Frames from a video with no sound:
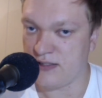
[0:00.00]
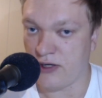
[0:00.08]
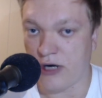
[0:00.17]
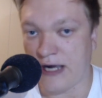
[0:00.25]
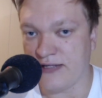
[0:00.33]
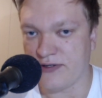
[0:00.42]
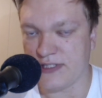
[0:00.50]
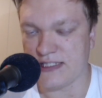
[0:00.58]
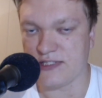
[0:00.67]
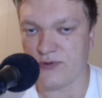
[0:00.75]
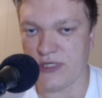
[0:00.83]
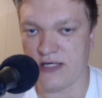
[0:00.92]
either
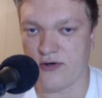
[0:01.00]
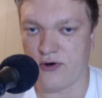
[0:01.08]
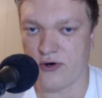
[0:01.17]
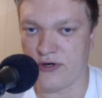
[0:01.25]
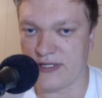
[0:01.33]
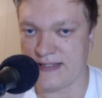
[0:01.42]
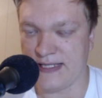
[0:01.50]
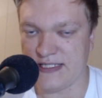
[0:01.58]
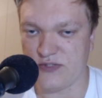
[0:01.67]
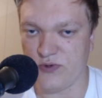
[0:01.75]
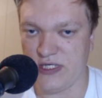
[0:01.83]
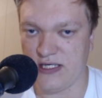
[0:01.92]
this week or the
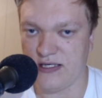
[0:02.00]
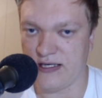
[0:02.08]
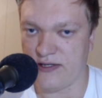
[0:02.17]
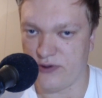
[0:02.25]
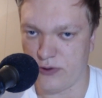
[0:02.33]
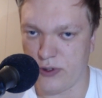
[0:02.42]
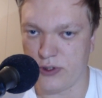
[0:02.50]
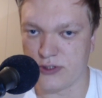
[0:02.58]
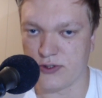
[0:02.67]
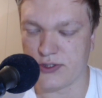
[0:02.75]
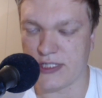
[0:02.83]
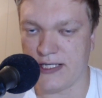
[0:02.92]
next week, and I will
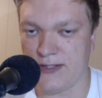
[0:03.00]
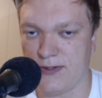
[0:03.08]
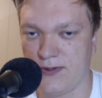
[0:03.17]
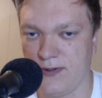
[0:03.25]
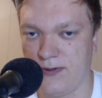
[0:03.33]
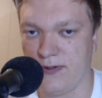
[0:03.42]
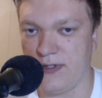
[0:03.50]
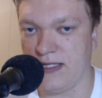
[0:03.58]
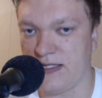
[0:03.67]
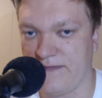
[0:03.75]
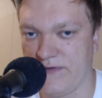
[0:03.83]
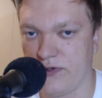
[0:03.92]
also try to
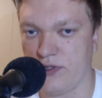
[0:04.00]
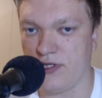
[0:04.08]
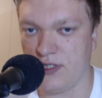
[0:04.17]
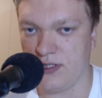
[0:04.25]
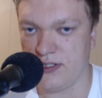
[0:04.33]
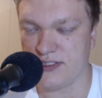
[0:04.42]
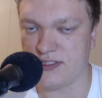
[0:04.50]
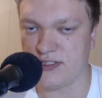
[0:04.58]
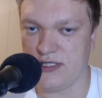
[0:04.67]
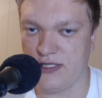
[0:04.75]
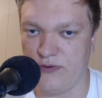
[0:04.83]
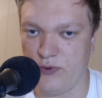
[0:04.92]
interview Hillis.
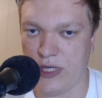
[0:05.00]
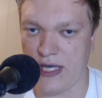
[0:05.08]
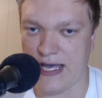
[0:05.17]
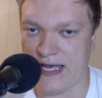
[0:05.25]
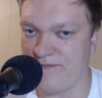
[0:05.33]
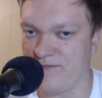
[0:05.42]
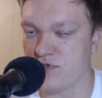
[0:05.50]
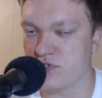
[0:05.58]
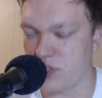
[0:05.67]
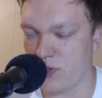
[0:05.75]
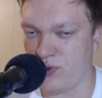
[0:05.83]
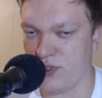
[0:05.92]
We have
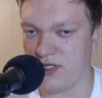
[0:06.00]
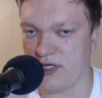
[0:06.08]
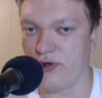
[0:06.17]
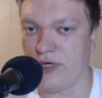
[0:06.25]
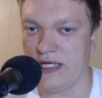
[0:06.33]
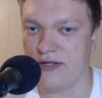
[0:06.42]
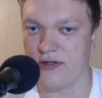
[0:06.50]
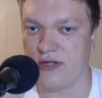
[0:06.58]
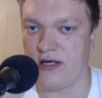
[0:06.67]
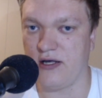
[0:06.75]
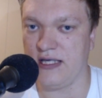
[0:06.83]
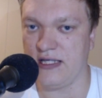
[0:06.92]
somewhat agreed on
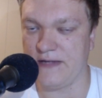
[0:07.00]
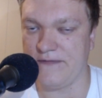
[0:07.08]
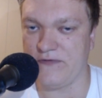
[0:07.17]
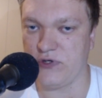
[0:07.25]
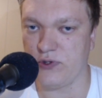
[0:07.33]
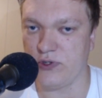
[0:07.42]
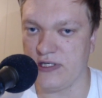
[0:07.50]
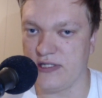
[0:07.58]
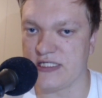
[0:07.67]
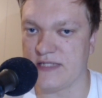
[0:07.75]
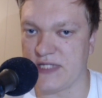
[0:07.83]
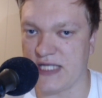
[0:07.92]
an interview in
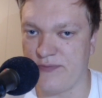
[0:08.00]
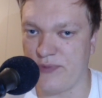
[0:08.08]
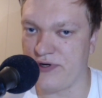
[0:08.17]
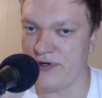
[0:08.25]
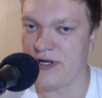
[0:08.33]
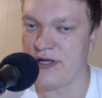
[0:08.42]
September,